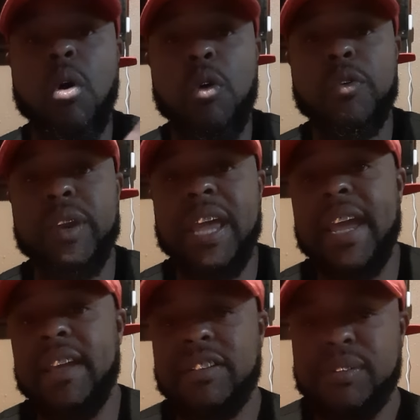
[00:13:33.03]
older in
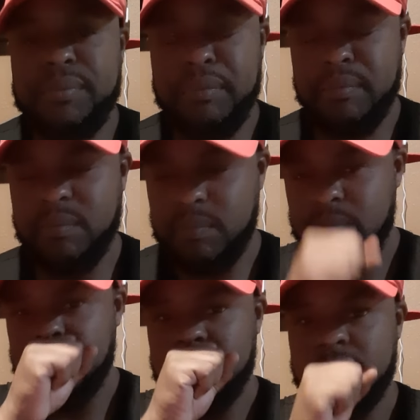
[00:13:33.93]
age,
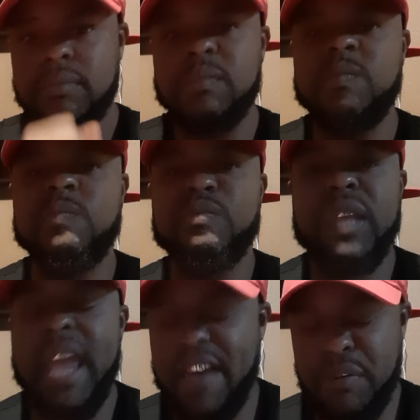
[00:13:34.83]

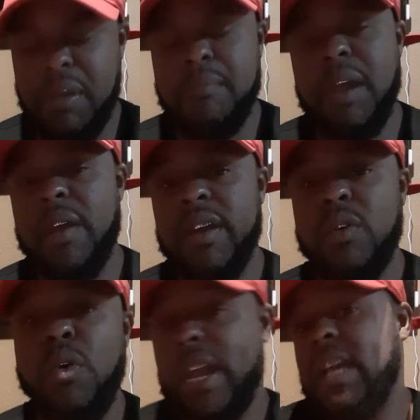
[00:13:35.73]
they haven't been married,
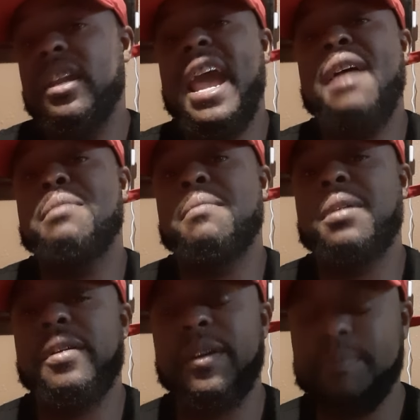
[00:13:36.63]
or they could have been
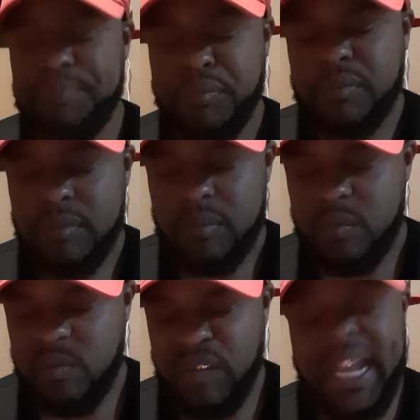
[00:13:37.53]
married.
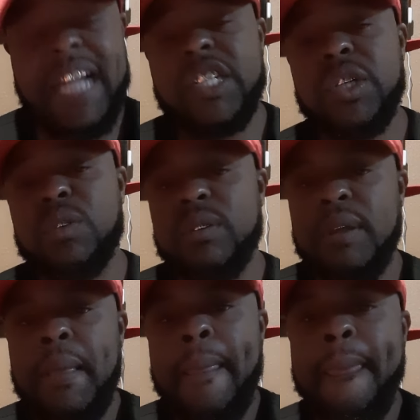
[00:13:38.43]
They got children.
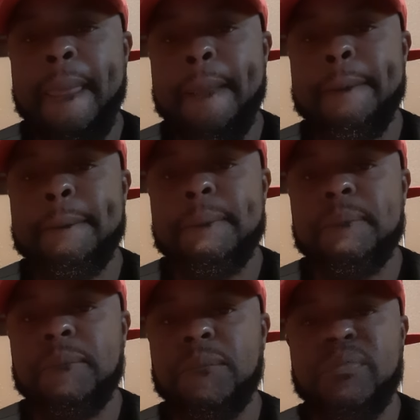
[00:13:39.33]

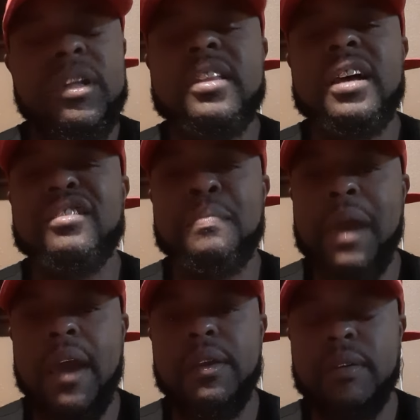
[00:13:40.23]
It doesn't
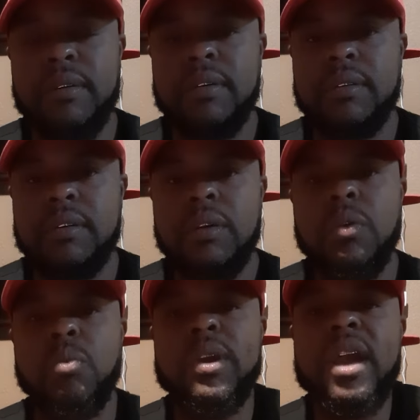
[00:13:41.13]
matter.
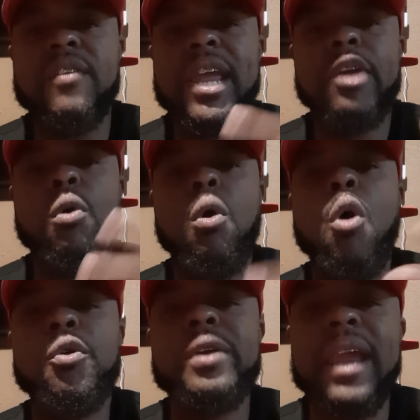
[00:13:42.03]
Whenever they grow
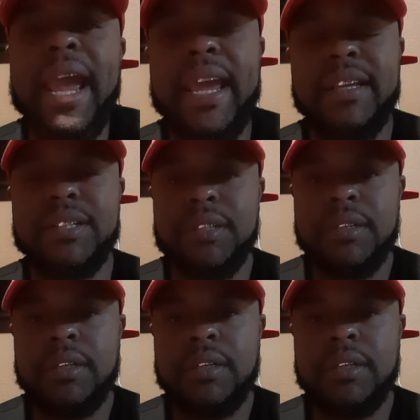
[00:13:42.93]
older in age,